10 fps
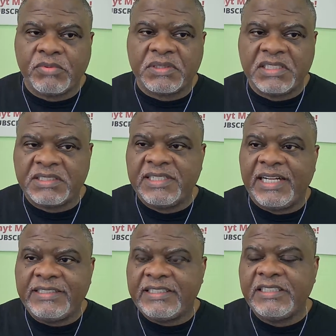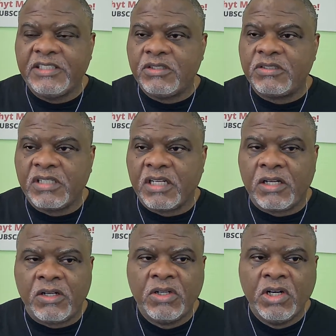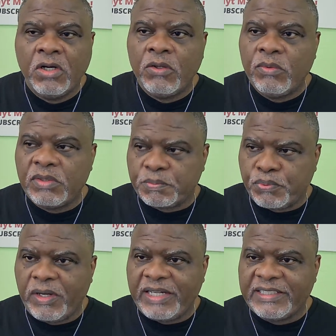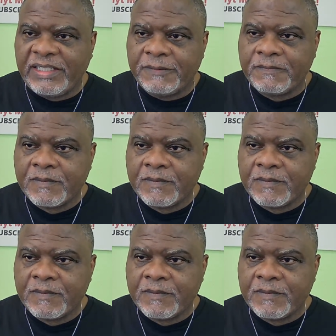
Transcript: with this 19 year old girl who was pregnant,